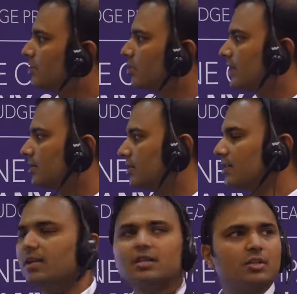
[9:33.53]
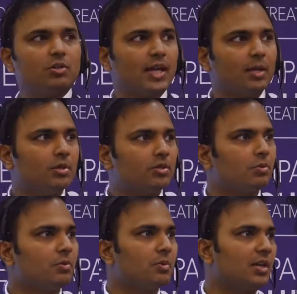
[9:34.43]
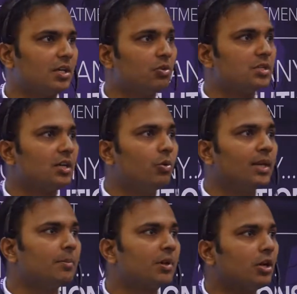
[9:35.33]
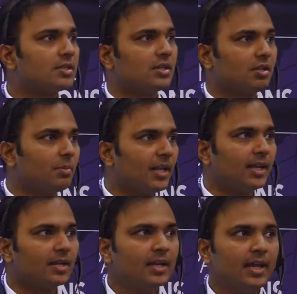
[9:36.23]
So as a result, you're able to reduce the O&M cost at your plant,